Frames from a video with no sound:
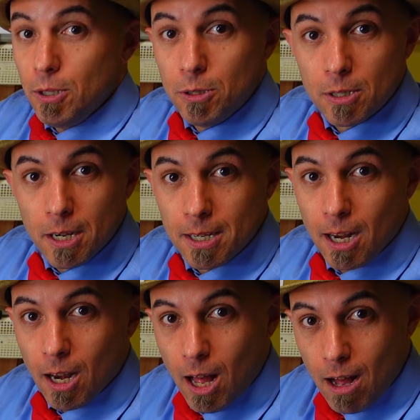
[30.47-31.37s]
You're gonna
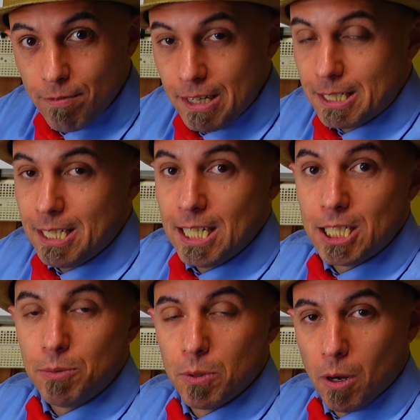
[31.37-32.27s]
love it,
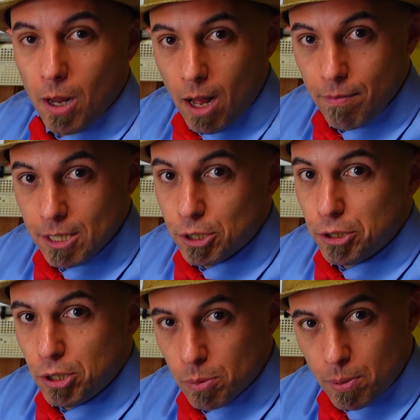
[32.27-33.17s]
kids will love it.
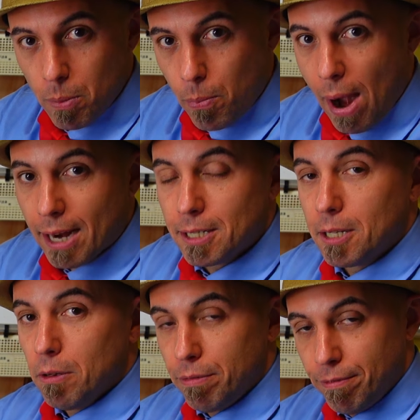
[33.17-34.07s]
Super
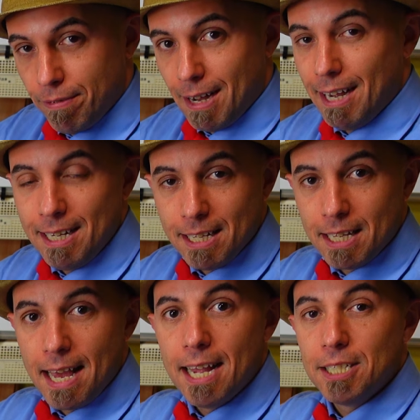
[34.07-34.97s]
practical, fun,
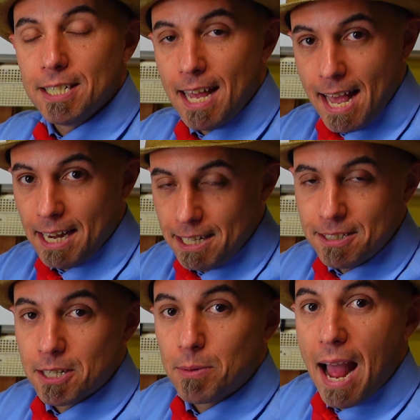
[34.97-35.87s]
engaging, and
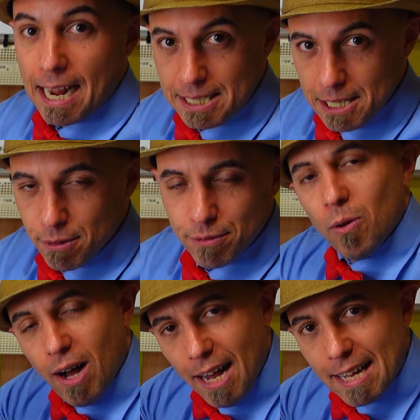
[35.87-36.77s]
interactive.
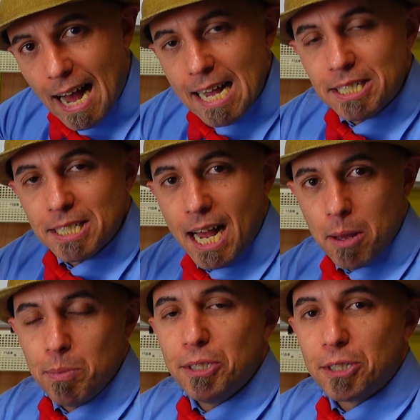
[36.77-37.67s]
Hi guys, I
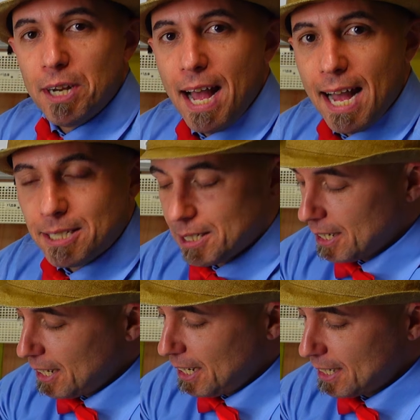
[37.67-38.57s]
am Mr. Hat,
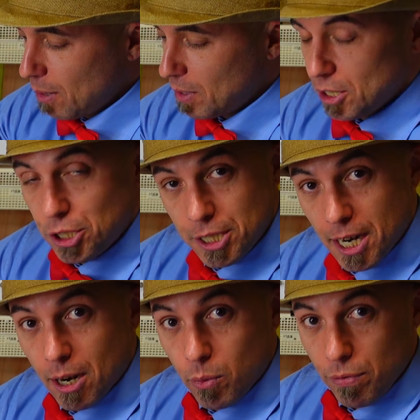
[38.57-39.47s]
and I want to
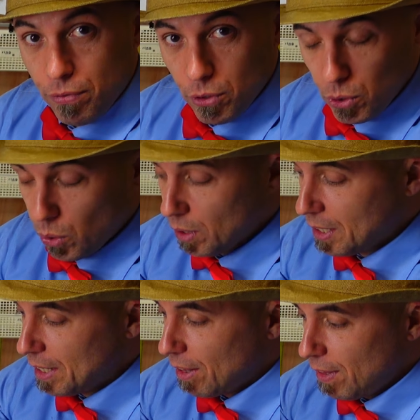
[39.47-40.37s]
share with you
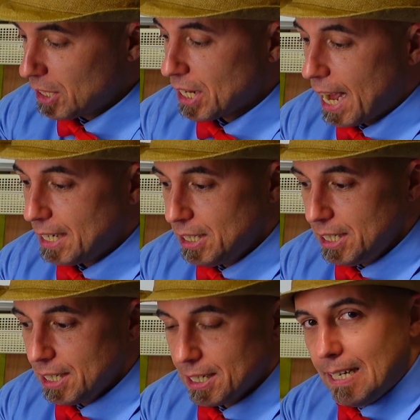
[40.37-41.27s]
this
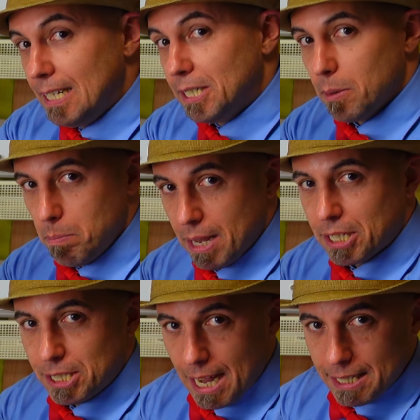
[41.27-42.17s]
idea. It's a
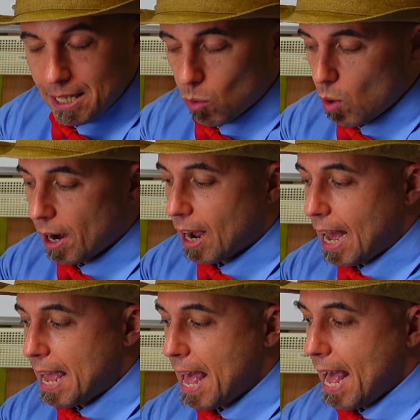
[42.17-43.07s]
mixed idea where
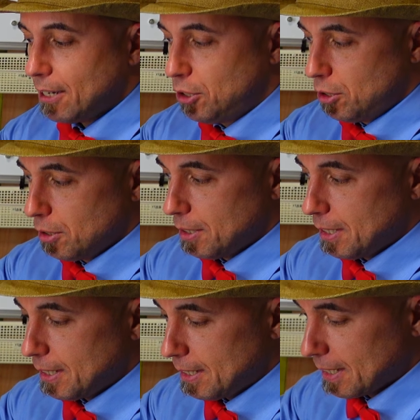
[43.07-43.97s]
I had to
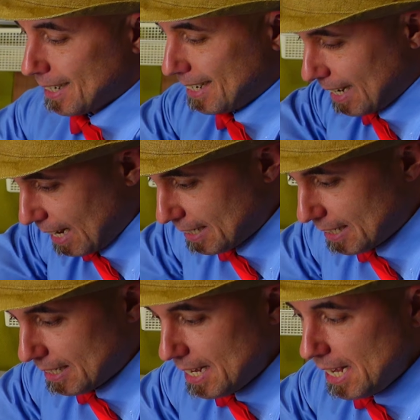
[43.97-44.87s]
cut
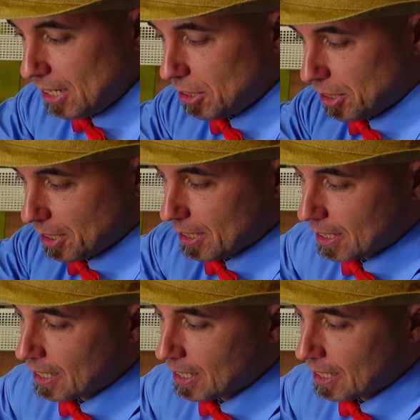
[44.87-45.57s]
these